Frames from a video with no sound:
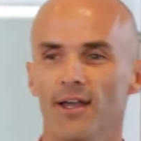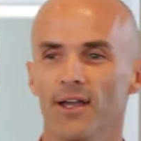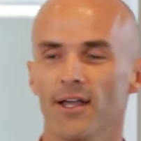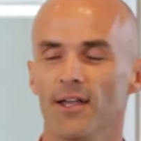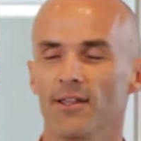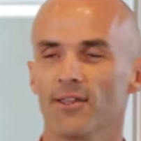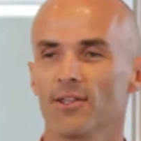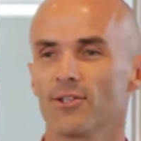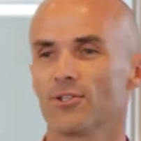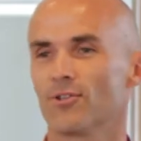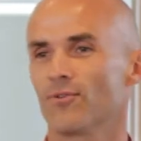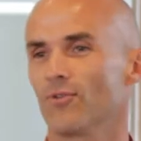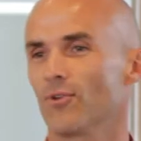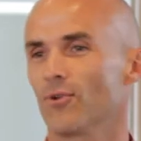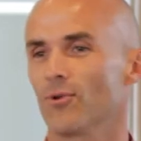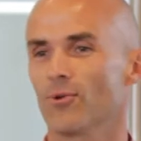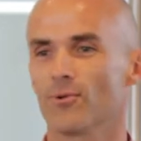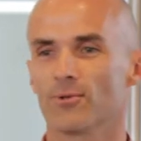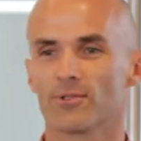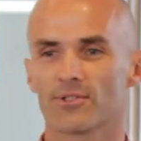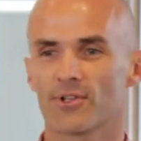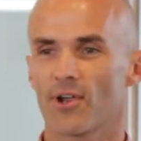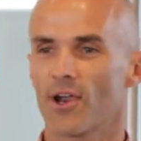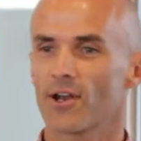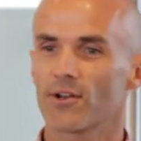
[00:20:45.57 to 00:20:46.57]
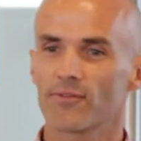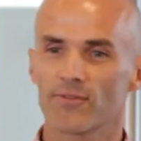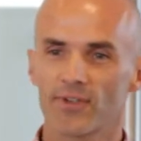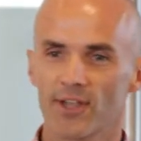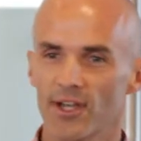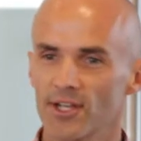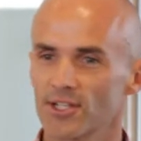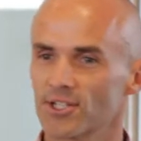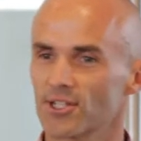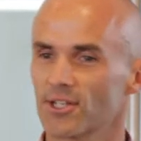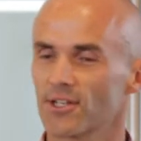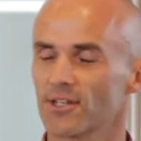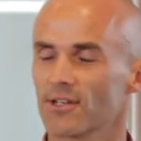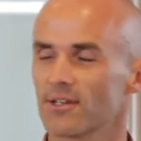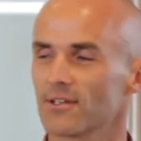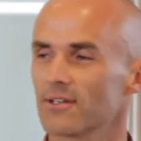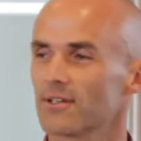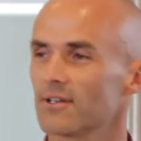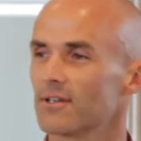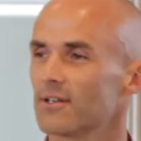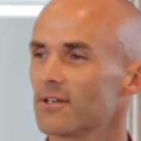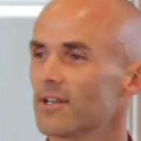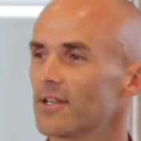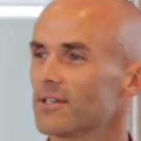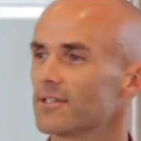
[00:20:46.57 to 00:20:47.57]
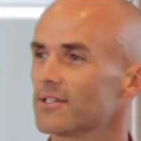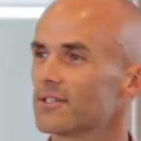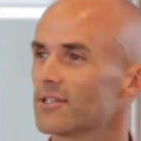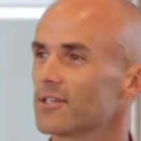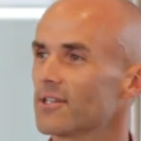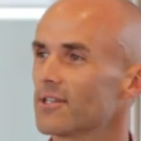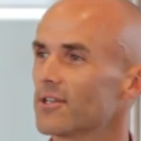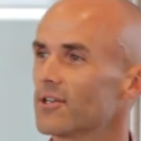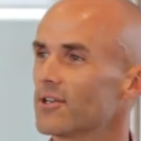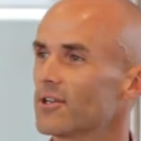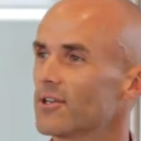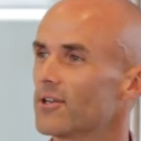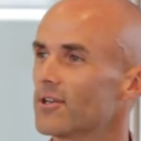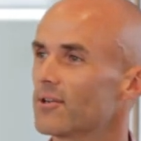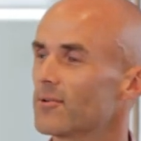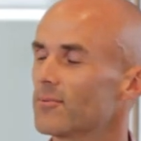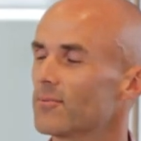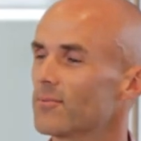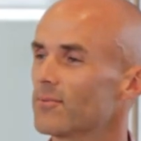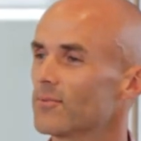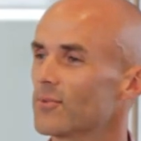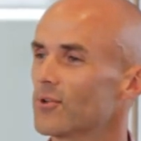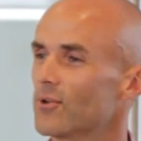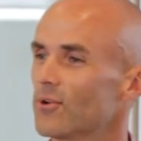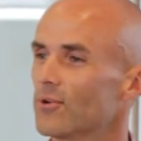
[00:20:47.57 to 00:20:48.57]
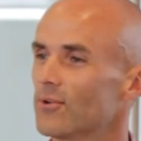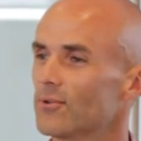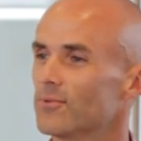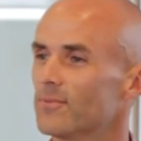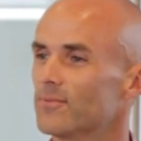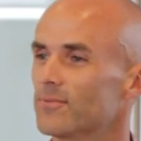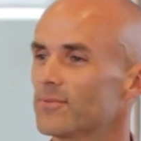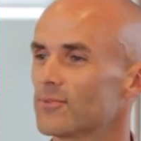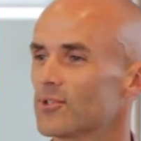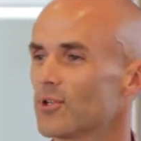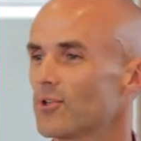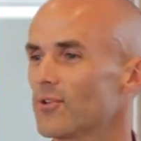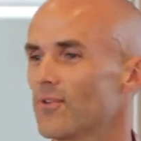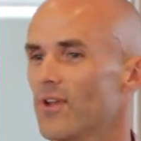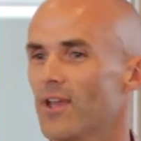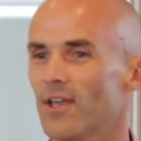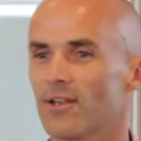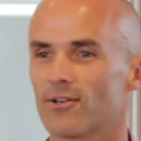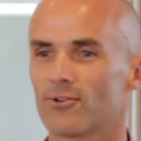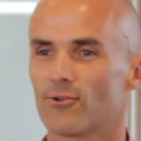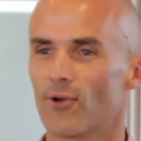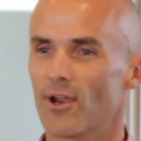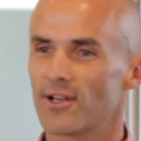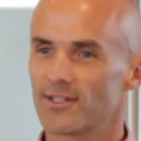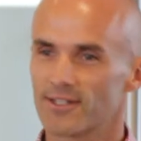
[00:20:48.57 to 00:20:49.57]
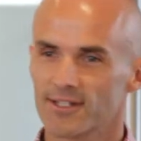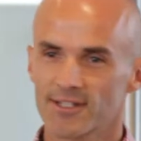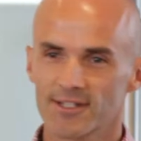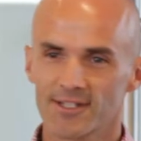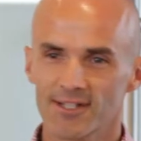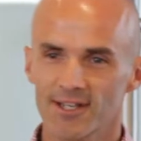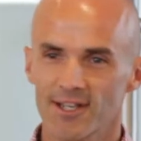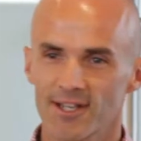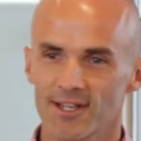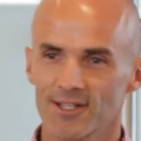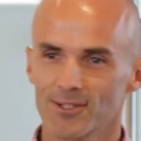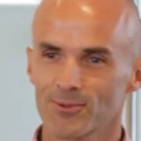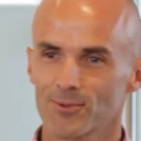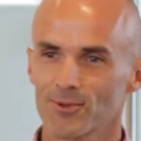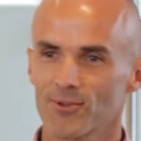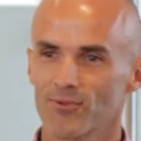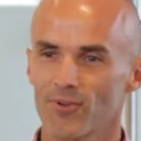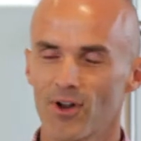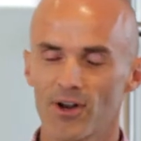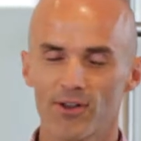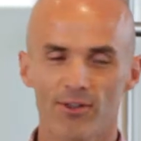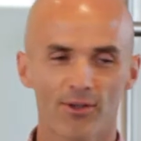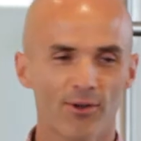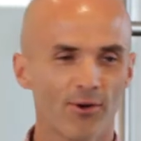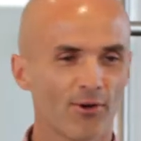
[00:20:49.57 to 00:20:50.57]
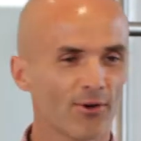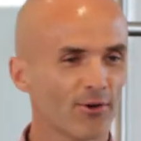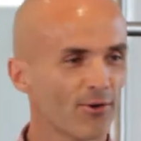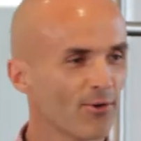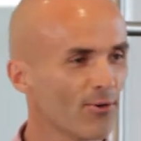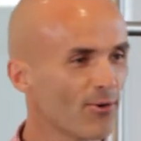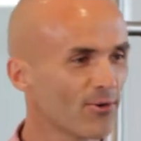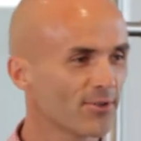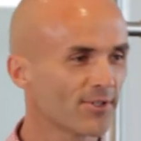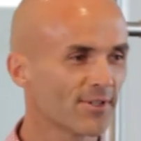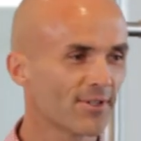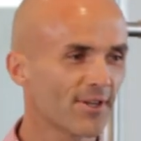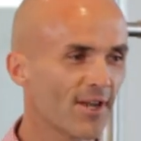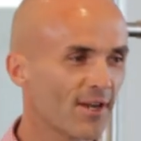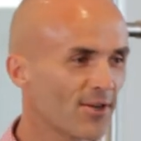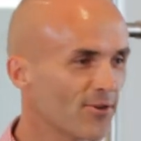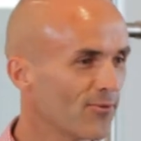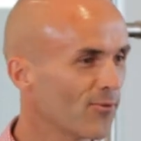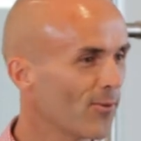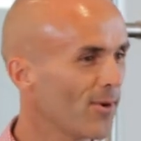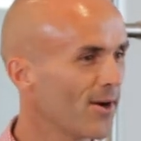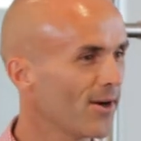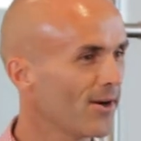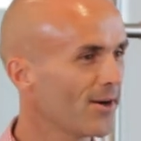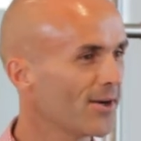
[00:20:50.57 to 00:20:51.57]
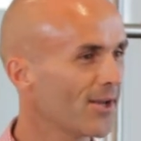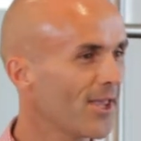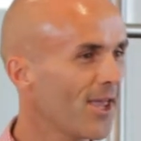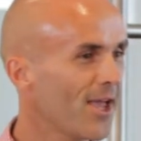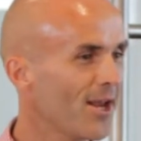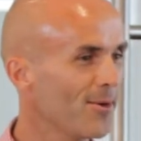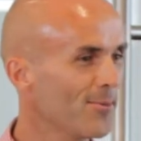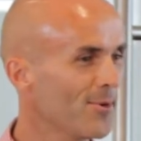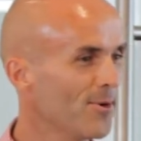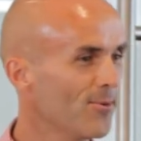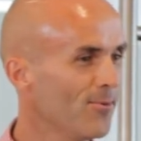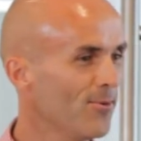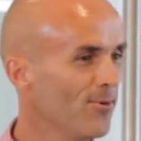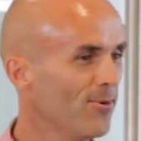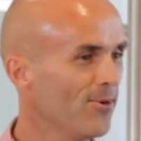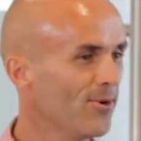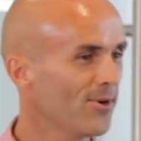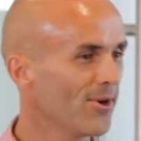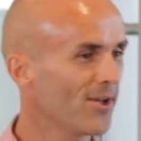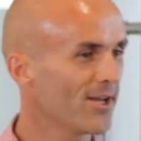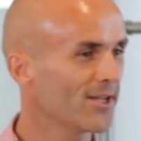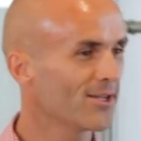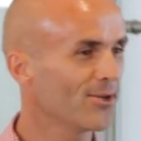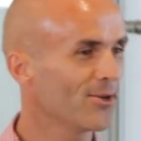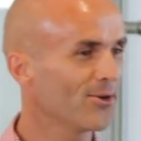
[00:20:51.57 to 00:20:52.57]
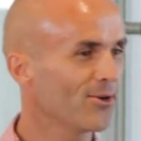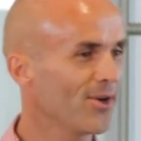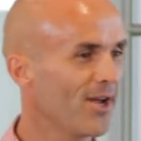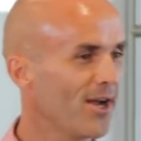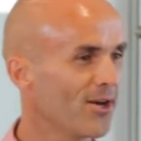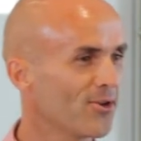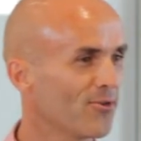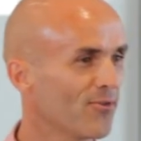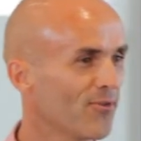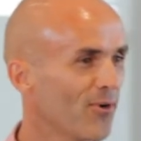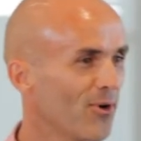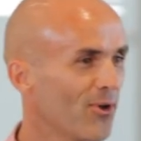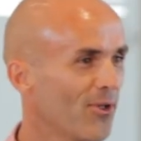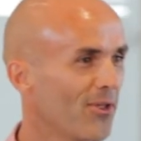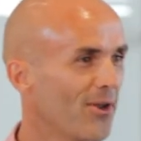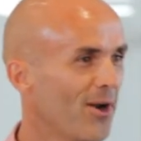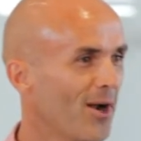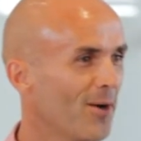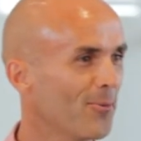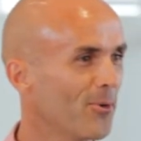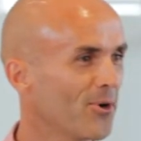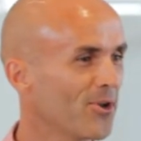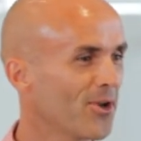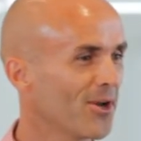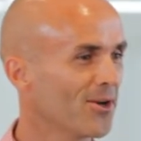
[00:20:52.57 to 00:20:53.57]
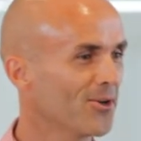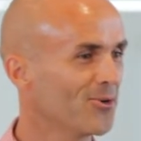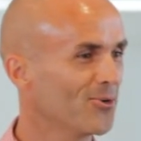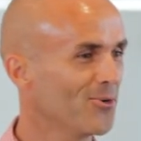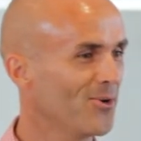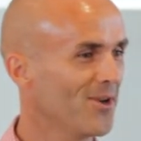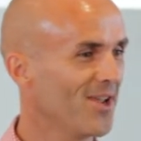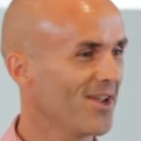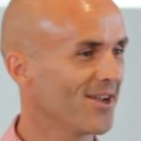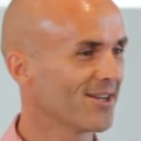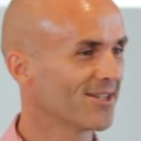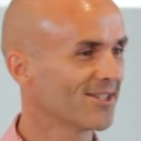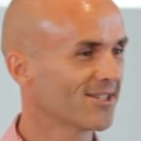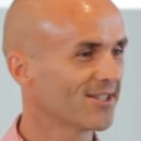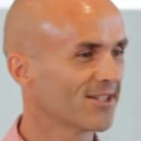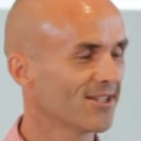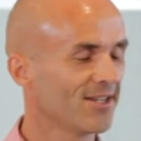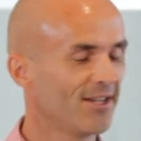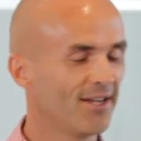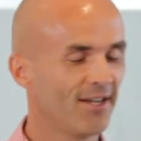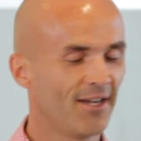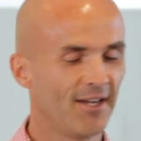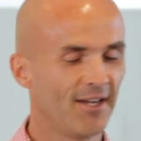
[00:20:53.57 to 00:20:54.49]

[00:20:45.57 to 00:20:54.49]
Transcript: And the interviewer was kind of gushing and, and said, um, you know, so you've had great success with Flight of the Conchords and now you've won an Academy Award. Like, you know, how do you follow that up? What are you going to do next?